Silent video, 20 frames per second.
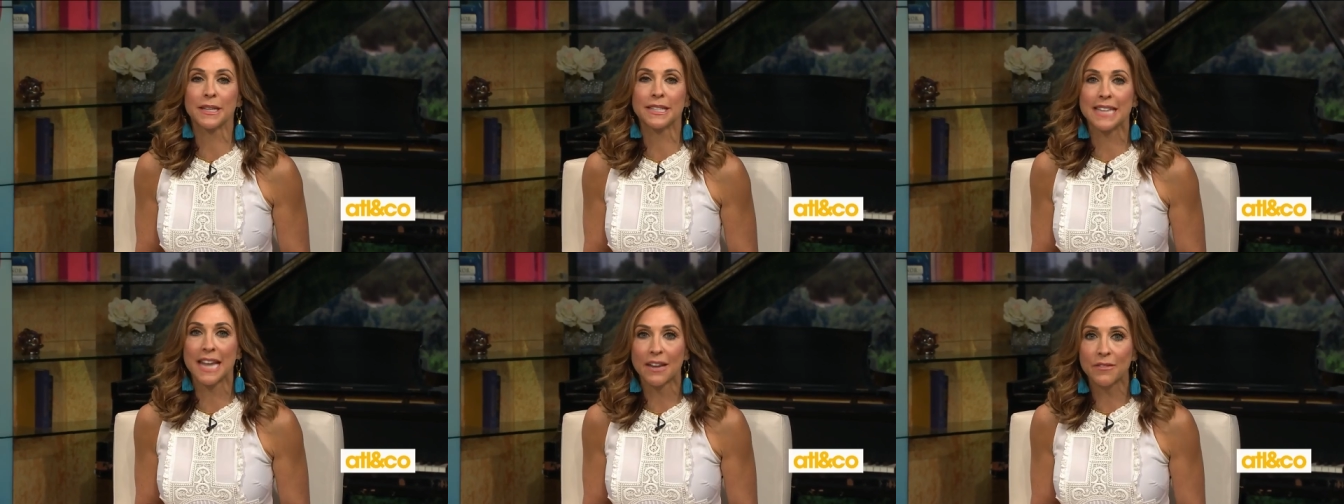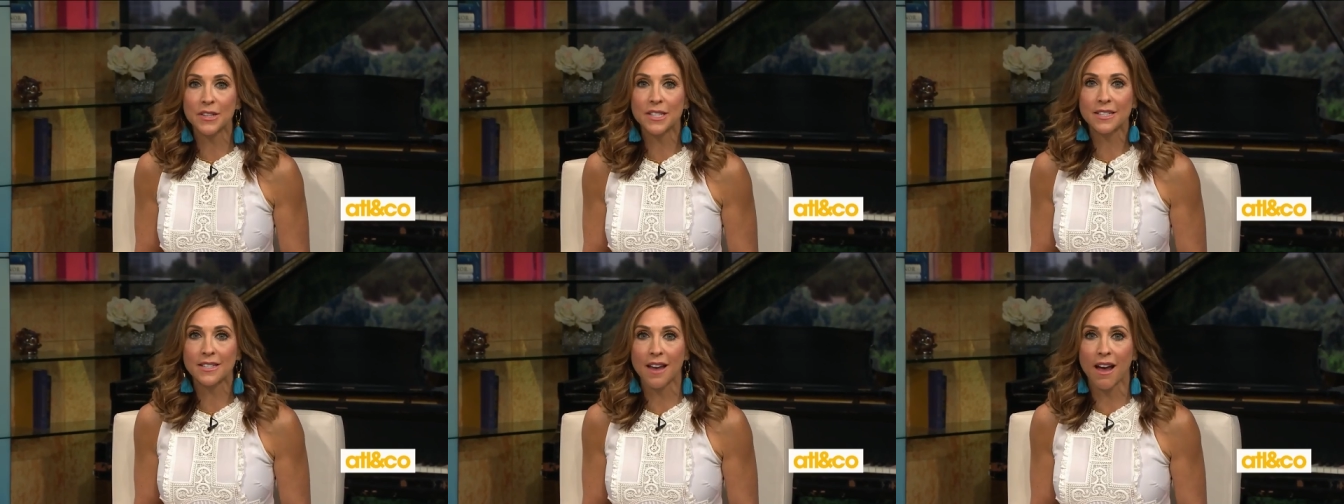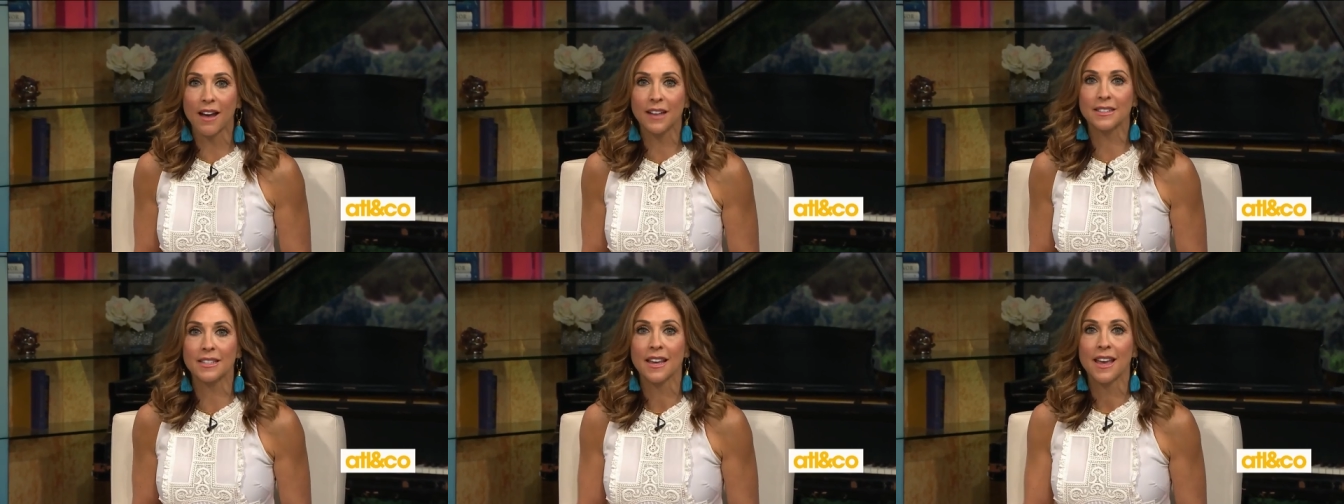David
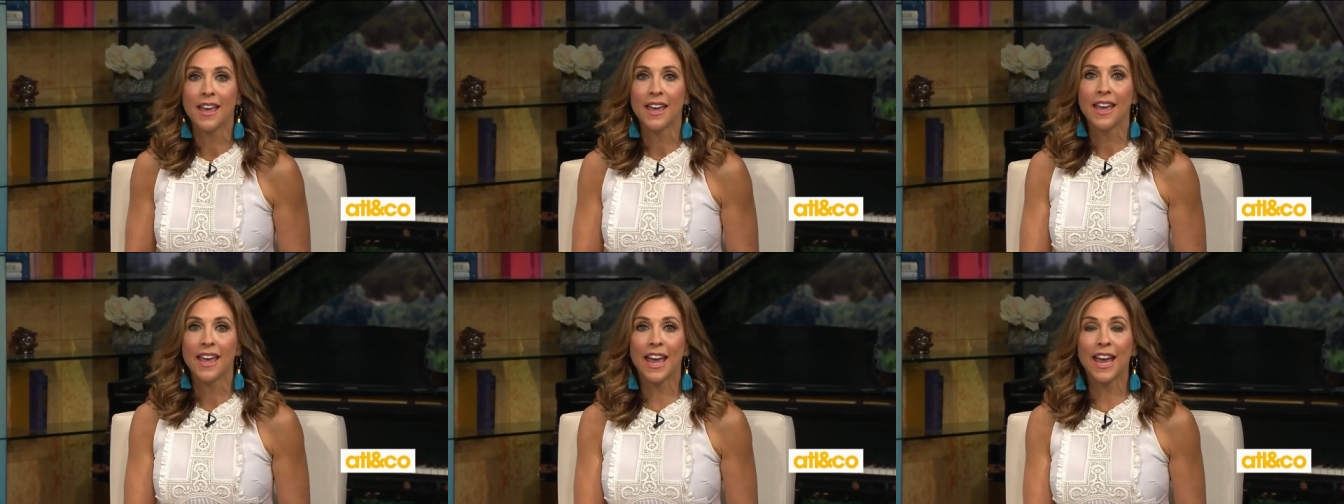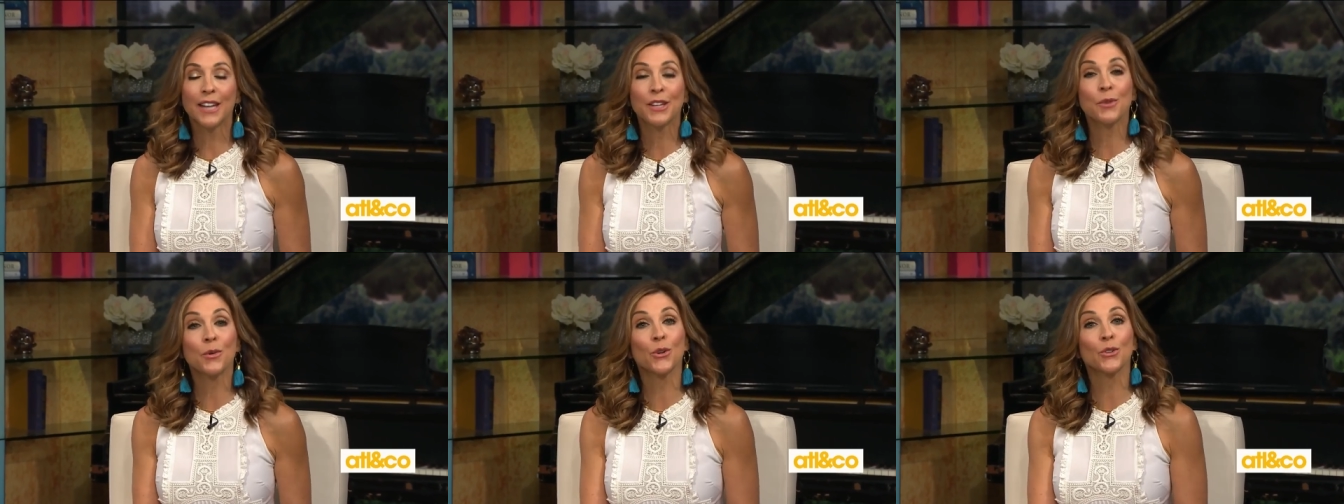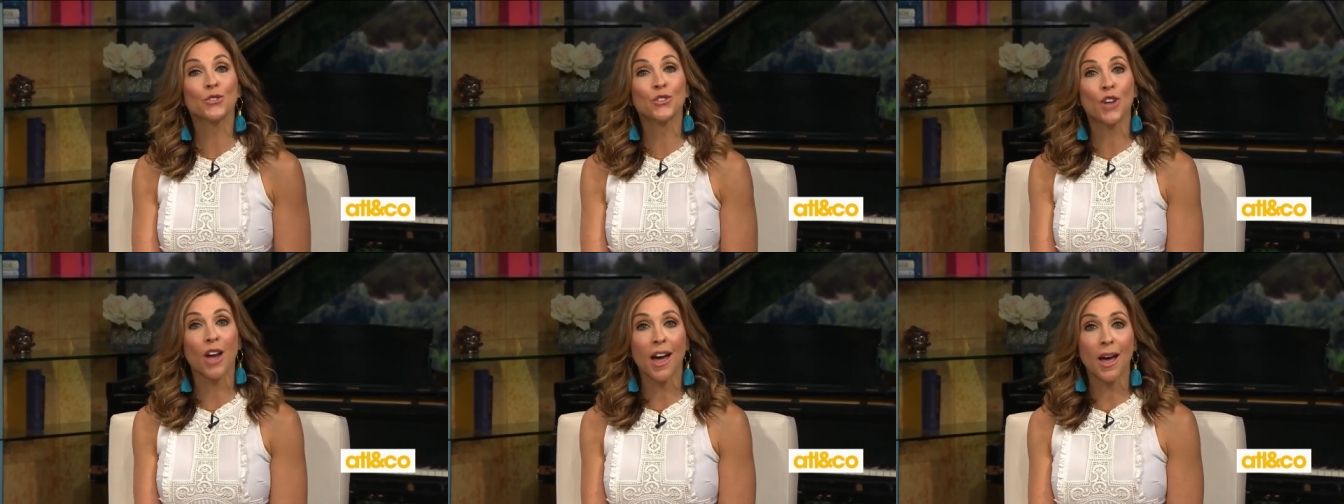Scott's annual
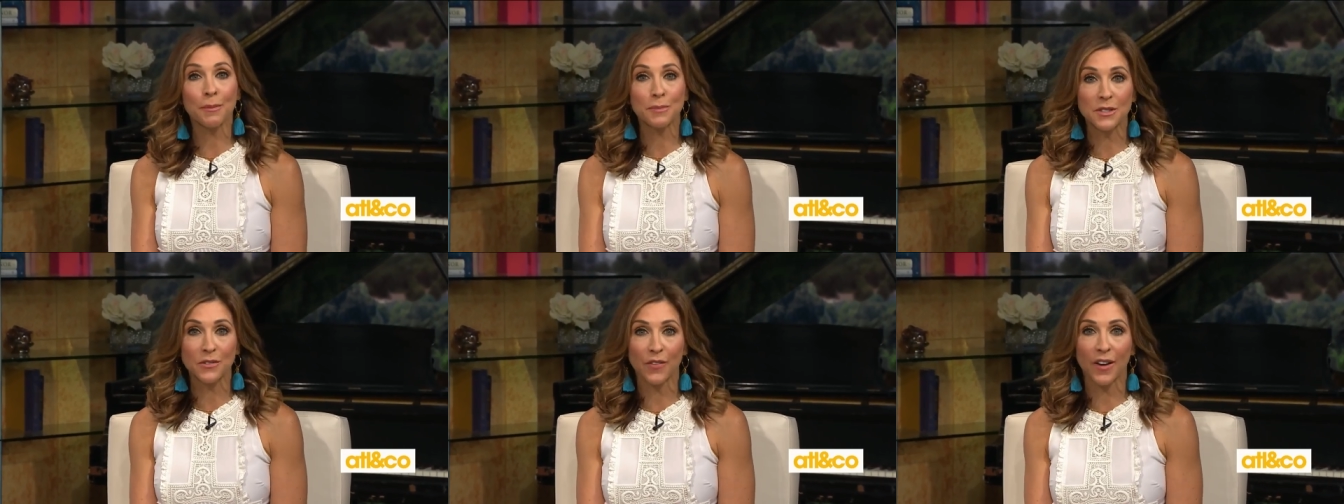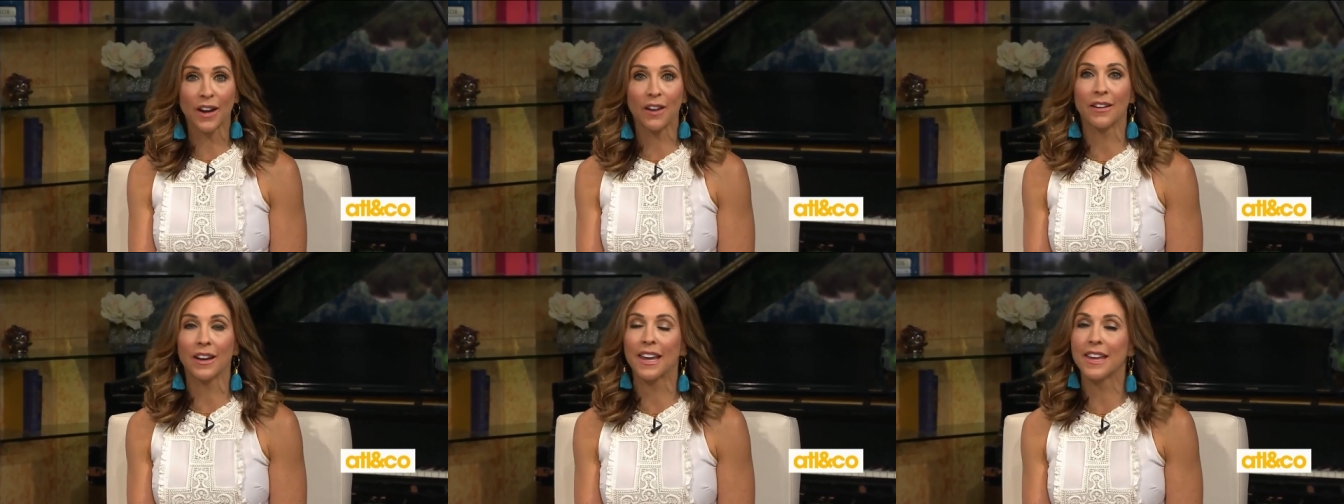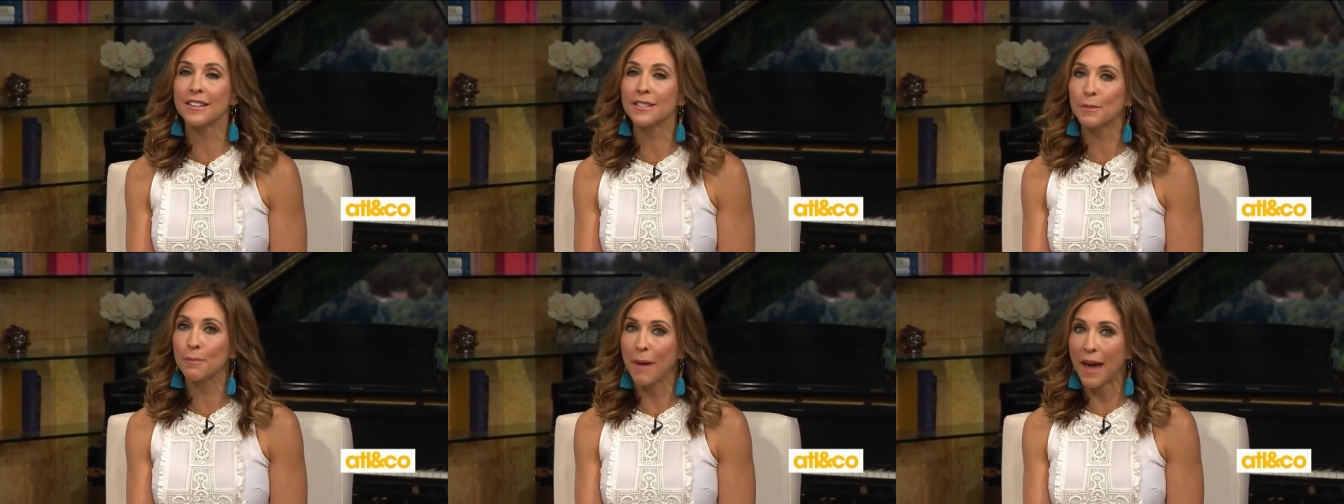jobs fair
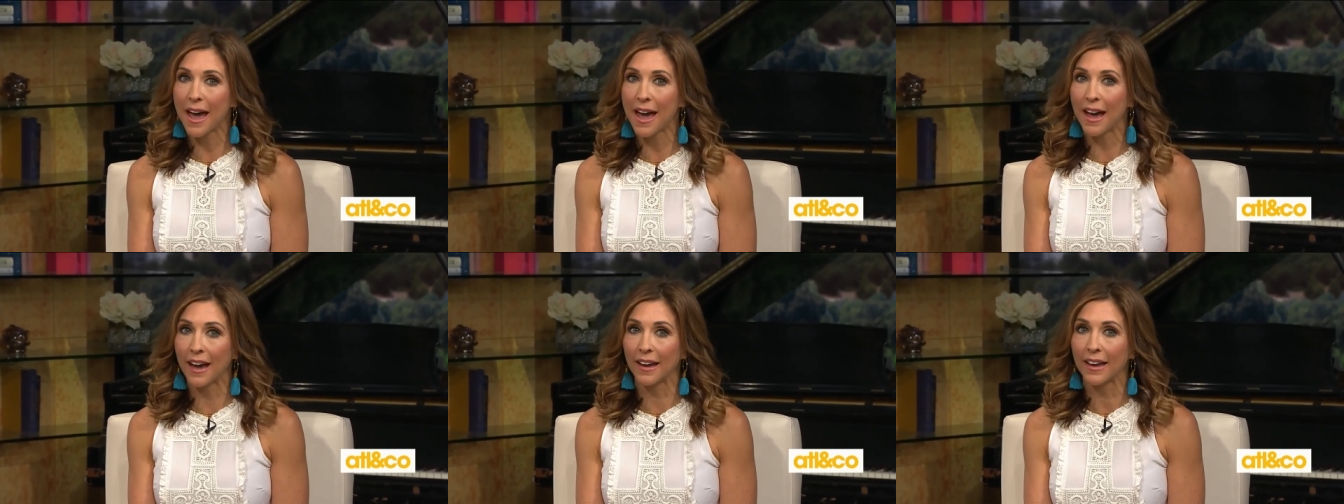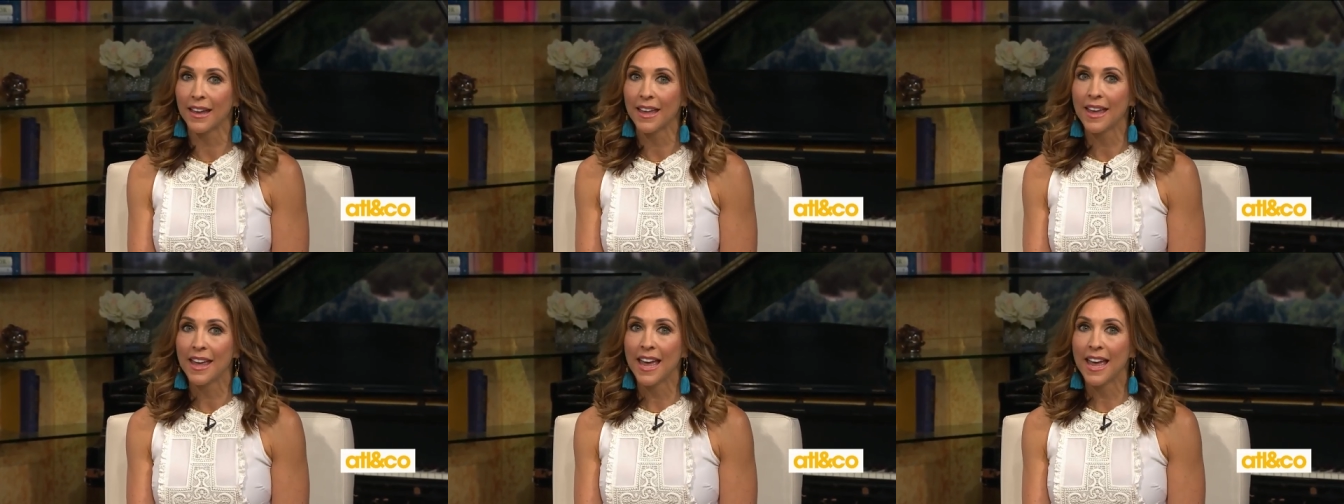is back,